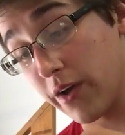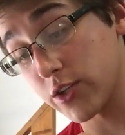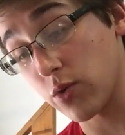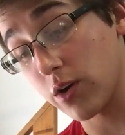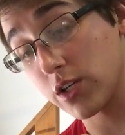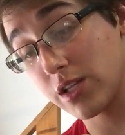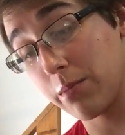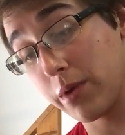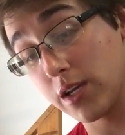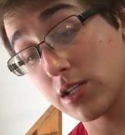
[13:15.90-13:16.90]
Strongest
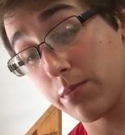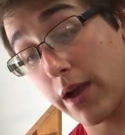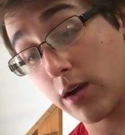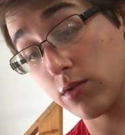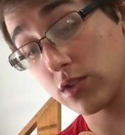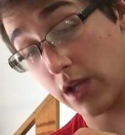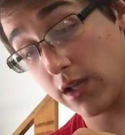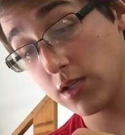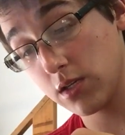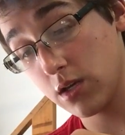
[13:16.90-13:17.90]
and biggest tobacco
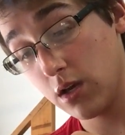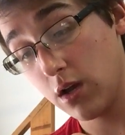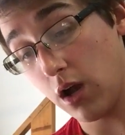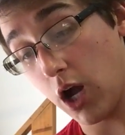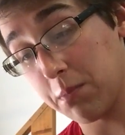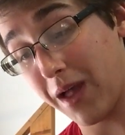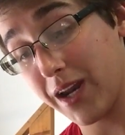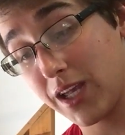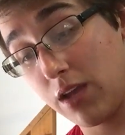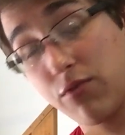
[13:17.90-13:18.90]
states.
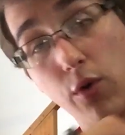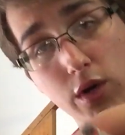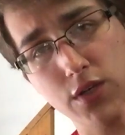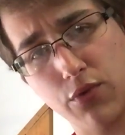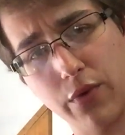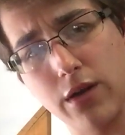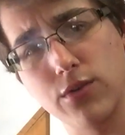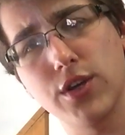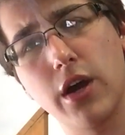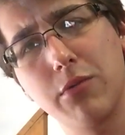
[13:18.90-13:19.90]
Not a key focus for
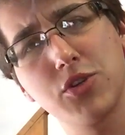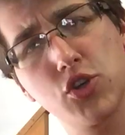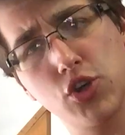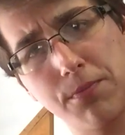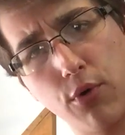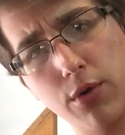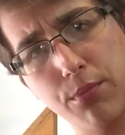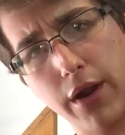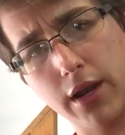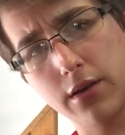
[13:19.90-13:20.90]
Reynolds. It was a
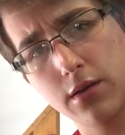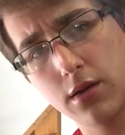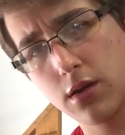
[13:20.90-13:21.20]
support brand